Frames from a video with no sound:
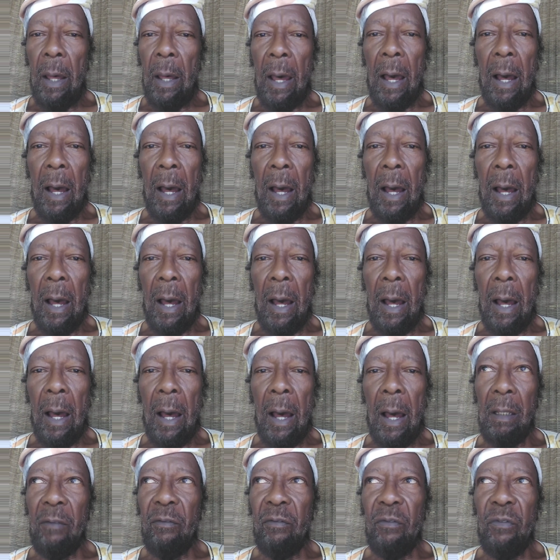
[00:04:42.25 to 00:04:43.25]
how much
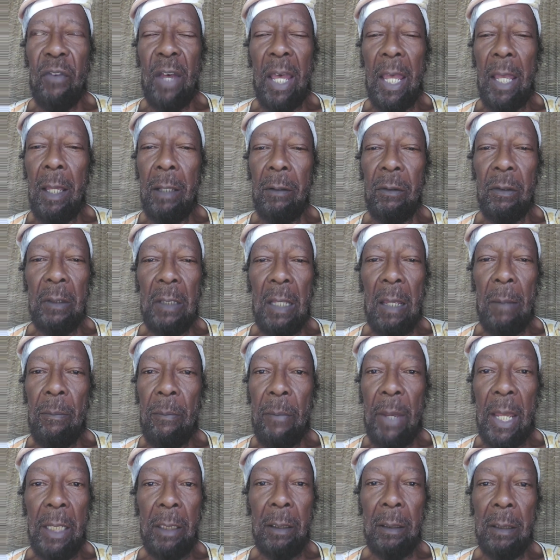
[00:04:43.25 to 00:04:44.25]
advanced they
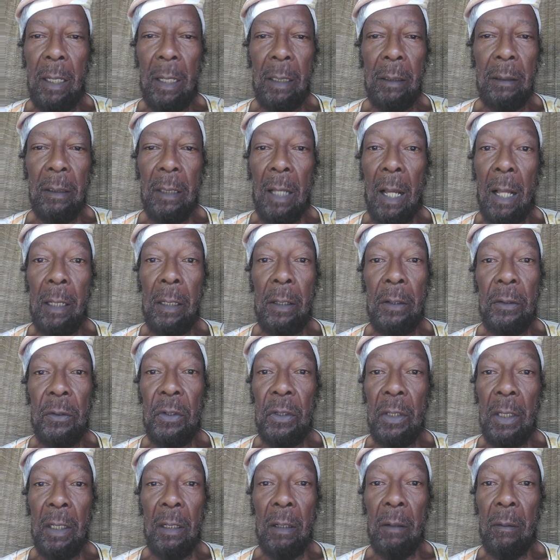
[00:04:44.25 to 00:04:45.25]
make
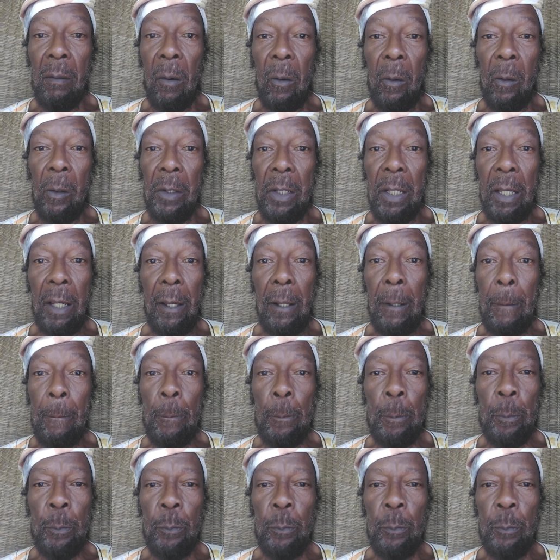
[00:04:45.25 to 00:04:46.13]
technology and all that.